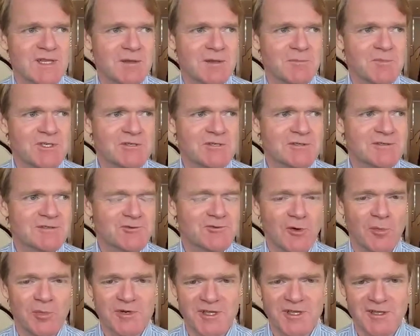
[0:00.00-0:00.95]
let me just
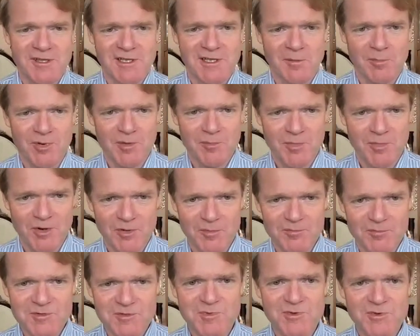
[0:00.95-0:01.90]
drop another couple of
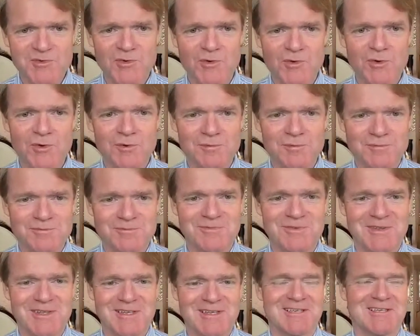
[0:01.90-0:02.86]
bombs before
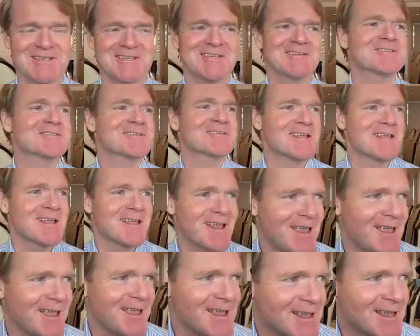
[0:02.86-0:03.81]
just in